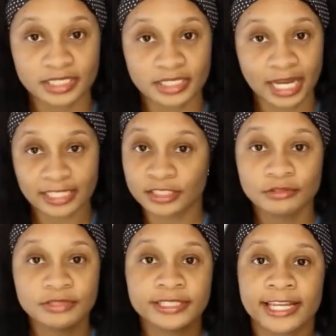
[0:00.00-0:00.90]
I
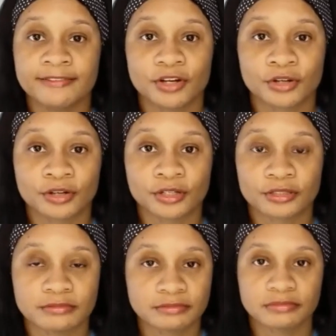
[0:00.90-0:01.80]
literally gave her
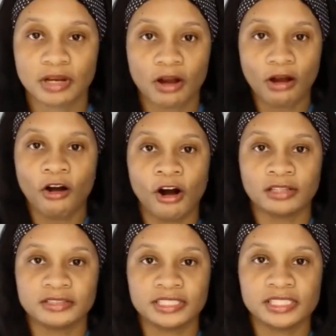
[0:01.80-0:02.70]
all
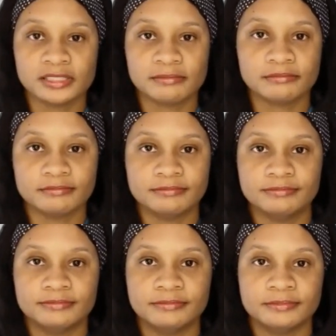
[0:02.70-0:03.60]
of these
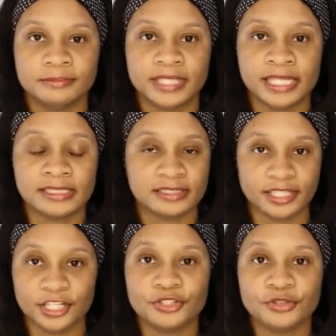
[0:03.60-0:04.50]
things and said,
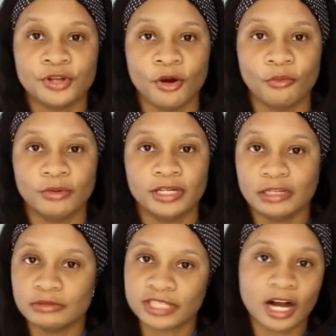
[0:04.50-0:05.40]
here you go. It
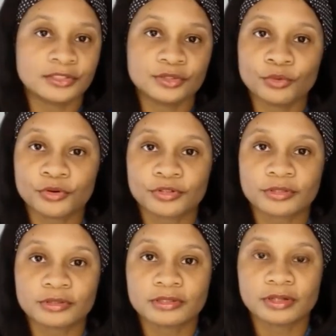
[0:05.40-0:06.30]
was all in
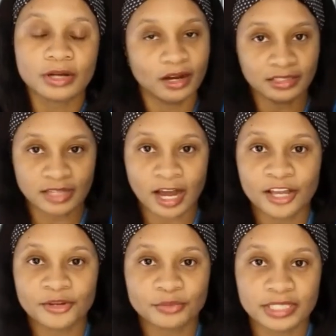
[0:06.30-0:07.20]
order,
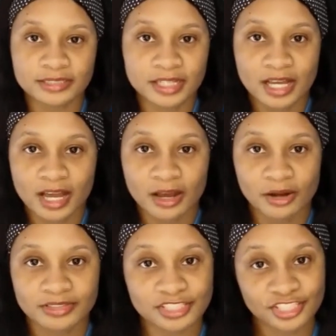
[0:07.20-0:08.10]
aligned with
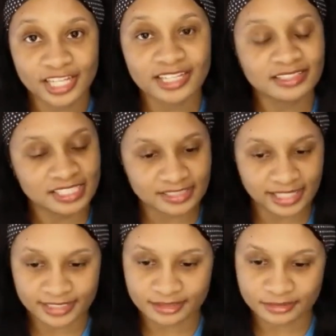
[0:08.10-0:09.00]
the checklist.
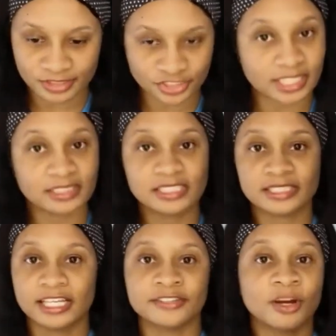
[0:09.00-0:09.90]
Like the checklist
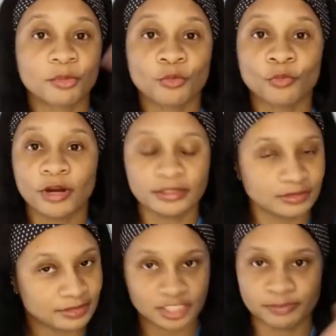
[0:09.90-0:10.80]
said, number 1,
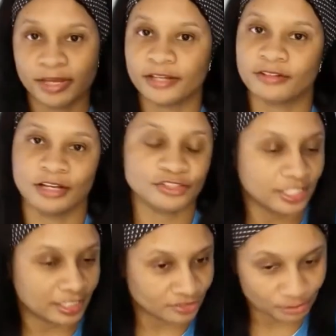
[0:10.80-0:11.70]
this background
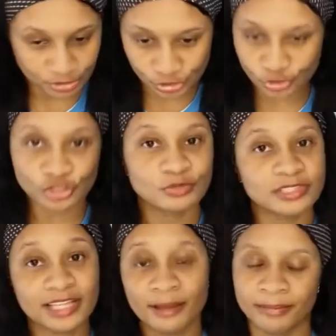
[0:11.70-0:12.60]
check. Number 2 was
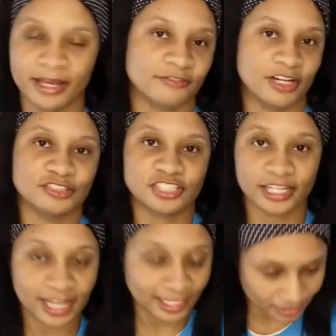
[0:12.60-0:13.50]
that background check.
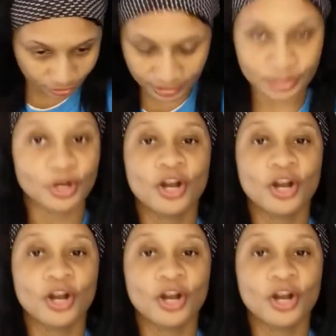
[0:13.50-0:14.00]
I literally